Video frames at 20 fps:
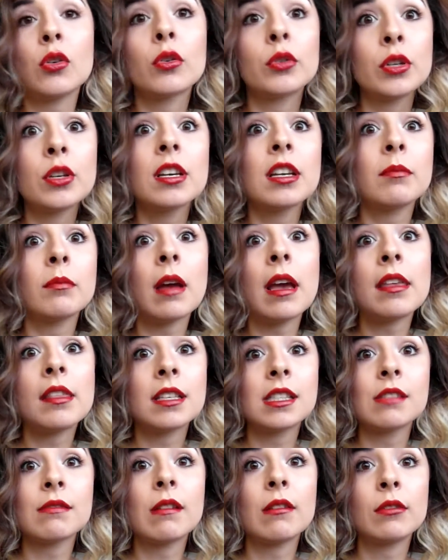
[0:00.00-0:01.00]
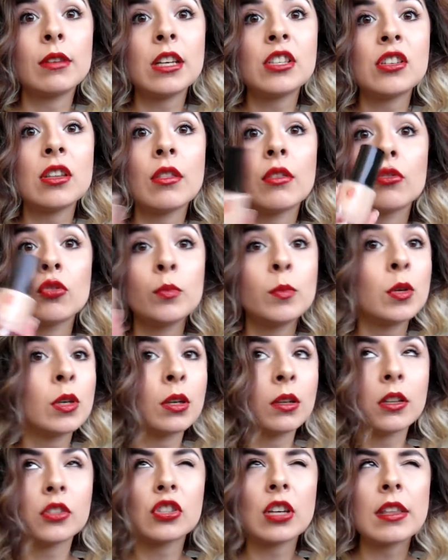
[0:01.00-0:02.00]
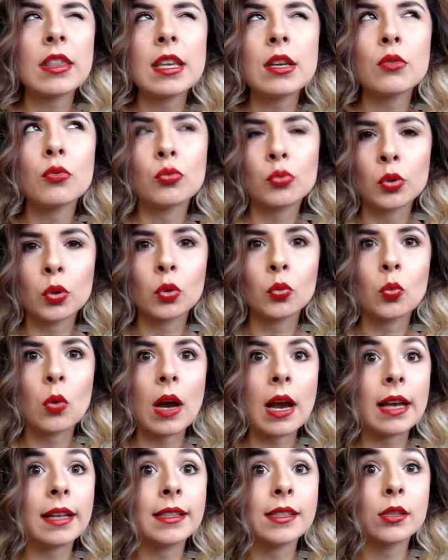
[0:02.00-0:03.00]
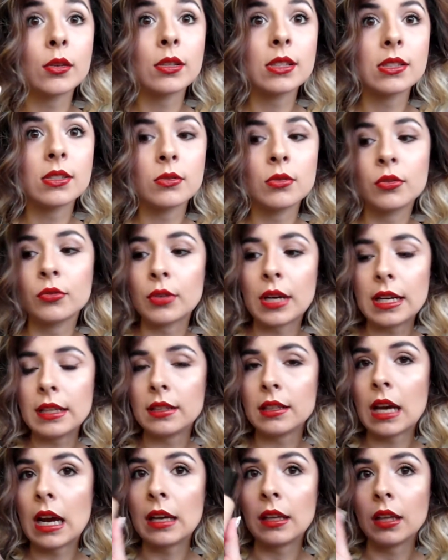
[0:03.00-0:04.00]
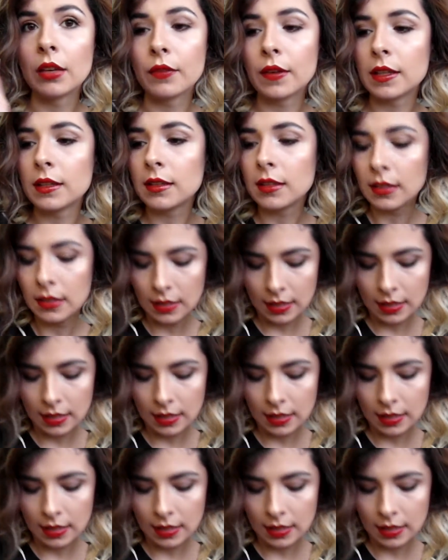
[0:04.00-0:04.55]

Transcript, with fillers: or you can buy this foundation through Beautylish, I think worldwide. So it's great. I love it.